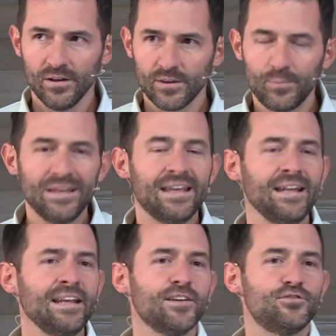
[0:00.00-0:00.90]
The
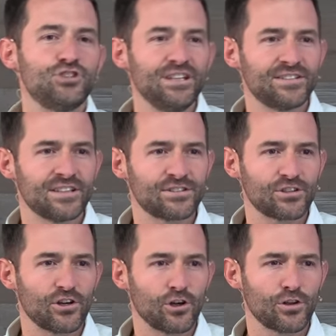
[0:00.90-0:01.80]
beginning of Jesus'
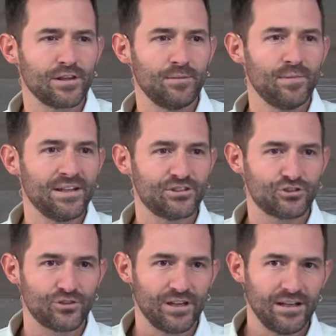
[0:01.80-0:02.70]
earthly
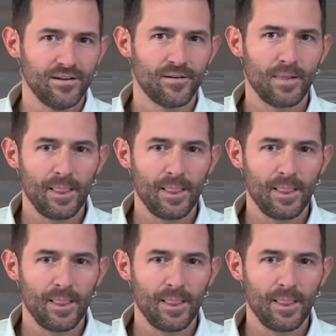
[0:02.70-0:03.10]
ministry